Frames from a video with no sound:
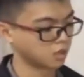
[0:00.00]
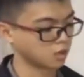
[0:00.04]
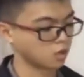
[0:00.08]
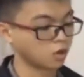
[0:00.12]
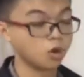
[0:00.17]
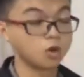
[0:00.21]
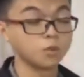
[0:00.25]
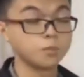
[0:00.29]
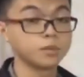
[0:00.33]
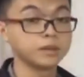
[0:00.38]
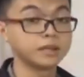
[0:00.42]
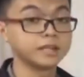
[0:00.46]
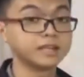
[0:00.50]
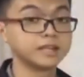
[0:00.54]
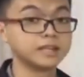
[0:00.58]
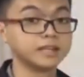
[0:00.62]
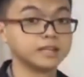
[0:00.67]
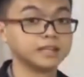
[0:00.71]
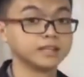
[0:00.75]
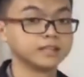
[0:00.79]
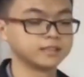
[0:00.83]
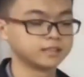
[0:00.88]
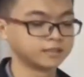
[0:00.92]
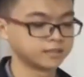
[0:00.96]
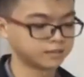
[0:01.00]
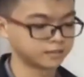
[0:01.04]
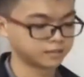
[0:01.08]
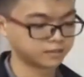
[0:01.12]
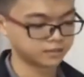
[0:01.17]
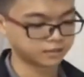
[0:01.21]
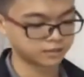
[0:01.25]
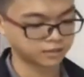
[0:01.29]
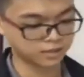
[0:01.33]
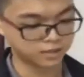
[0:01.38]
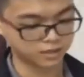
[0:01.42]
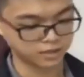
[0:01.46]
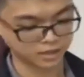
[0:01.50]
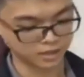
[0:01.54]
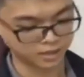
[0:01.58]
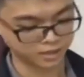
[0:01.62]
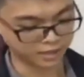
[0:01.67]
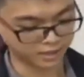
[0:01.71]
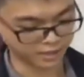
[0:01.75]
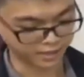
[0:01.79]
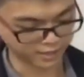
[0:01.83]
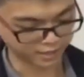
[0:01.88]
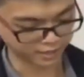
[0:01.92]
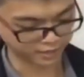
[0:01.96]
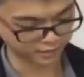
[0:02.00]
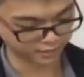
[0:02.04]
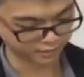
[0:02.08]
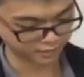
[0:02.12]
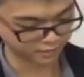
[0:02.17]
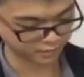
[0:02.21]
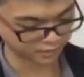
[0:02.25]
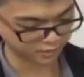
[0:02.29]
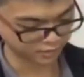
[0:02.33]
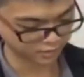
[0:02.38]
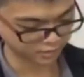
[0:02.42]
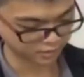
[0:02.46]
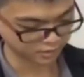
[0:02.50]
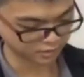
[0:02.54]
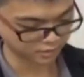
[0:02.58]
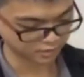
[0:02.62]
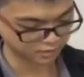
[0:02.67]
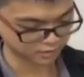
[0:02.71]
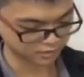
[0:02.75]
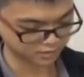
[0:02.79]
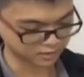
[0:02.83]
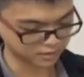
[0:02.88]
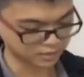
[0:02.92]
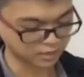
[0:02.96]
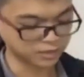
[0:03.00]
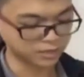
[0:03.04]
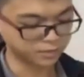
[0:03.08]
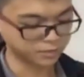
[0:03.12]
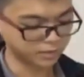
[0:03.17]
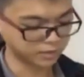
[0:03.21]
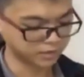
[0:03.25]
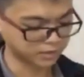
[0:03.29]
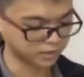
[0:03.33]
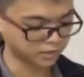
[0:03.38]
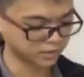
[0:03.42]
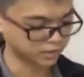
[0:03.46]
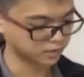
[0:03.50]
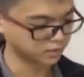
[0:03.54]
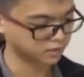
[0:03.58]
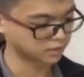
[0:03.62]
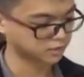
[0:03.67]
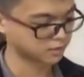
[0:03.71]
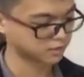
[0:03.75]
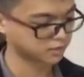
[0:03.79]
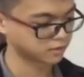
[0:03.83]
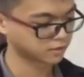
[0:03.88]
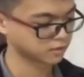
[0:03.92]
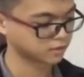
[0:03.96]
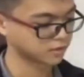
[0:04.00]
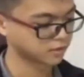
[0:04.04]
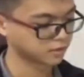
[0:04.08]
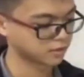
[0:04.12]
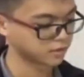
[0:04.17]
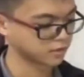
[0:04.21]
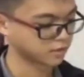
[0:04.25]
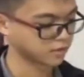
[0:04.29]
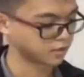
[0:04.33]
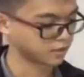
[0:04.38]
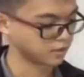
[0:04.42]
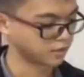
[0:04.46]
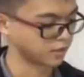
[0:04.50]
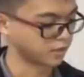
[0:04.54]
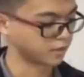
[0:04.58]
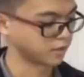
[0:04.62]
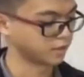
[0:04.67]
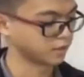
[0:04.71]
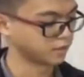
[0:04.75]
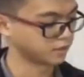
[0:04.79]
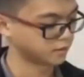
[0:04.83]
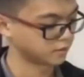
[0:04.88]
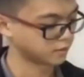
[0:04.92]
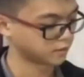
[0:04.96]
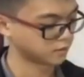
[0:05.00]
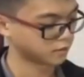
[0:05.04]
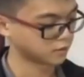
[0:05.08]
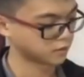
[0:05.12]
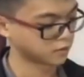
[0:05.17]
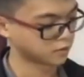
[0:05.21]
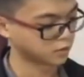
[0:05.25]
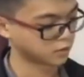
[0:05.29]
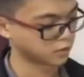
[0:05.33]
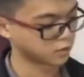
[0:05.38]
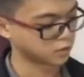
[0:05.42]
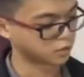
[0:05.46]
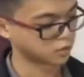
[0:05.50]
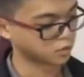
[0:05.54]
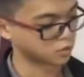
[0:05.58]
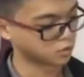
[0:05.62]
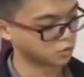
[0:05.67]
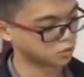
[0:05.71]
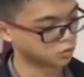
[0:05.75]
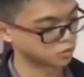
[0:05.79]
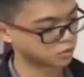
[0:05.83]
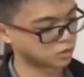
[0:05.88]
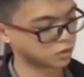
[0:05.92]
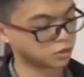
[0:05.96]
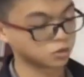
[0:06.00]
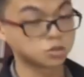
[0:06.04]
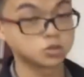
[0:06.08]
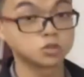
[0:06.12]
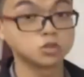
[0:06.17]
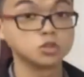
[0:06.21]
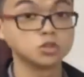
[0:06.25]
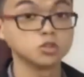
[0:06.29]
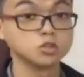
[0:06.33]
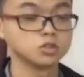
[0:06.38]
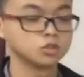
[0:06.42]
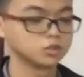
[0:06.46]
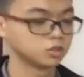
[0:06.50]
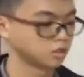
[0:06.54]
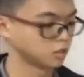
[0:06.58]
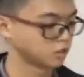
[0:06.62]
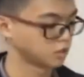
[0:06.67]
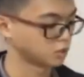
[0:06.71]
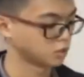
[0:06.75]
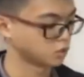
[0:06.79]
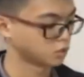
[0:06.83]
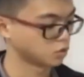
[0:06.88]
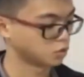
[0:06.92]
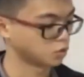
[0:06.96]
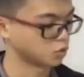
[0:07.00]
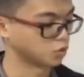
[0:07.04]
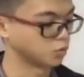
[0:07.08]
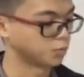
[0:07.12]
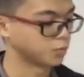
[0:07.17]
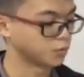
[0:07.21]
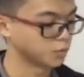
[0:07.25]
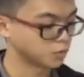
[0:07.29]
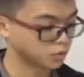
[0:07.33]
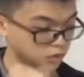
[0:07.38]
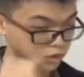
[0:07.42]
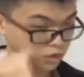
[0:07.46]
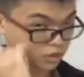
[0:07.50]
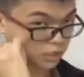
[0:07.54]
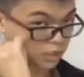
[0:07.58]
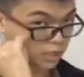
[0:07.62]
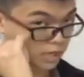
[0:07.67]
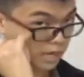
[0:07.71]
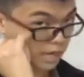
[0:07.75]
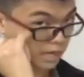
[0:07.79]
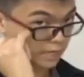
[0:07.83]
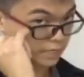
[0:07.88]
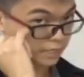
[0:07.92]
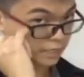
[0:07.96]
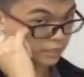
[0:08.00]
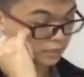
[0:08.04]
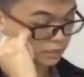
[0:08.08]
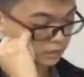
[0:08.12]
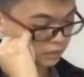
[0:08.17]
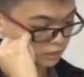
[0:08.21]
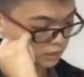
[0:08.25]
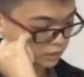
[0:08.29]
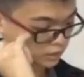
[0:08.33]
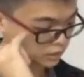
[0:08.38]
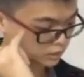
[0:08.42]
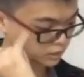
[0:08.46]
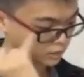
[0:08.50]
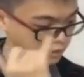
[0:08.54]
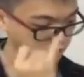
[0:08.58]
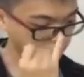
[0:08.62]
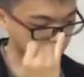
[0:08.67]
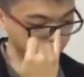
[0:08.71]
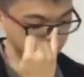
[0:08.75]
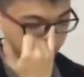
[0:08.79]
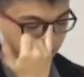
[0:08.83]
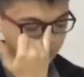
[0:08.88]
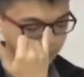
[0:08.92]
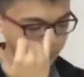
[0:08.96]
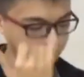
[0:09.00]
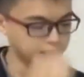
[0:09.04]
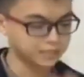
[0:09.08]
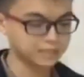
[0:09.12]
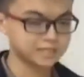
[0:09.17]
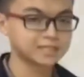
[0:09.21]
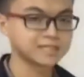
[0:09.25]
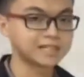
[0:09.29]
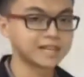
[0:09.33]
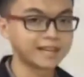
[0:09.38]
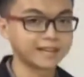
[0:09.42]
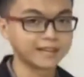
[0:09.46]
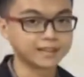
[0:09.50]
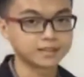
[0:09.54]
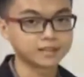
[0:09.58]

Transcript: open inlet and then start the button. Then use the tool to push the onion, let it slide.